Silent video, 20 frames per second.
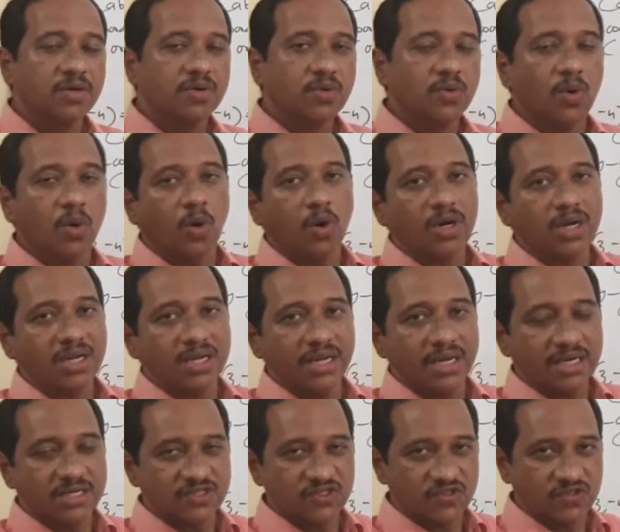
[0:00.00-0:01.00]

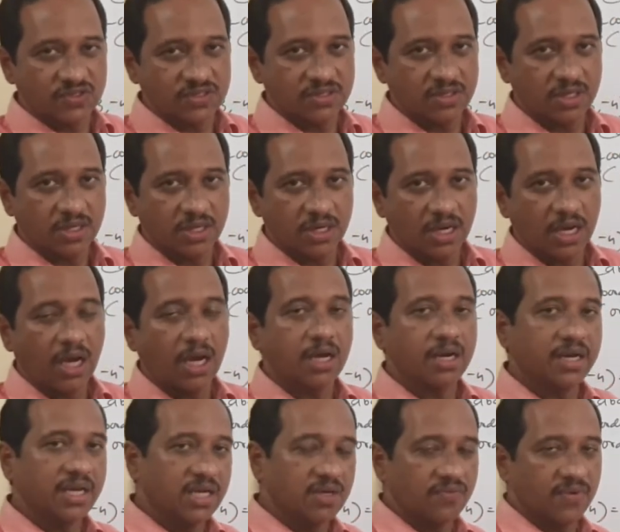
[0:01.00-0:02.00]
coordinates
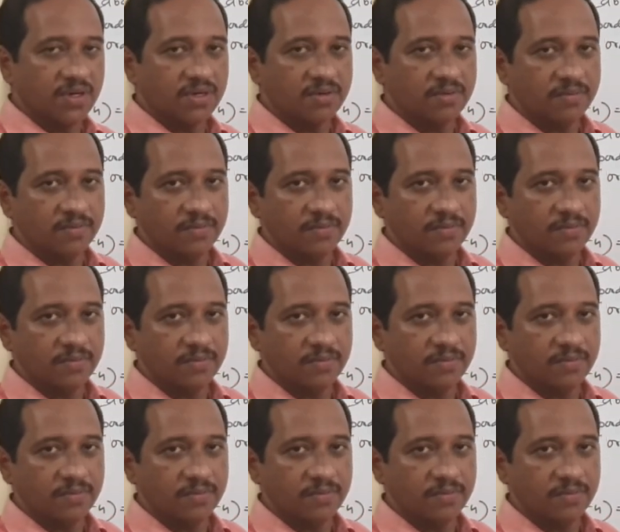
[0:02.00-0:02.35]
are given.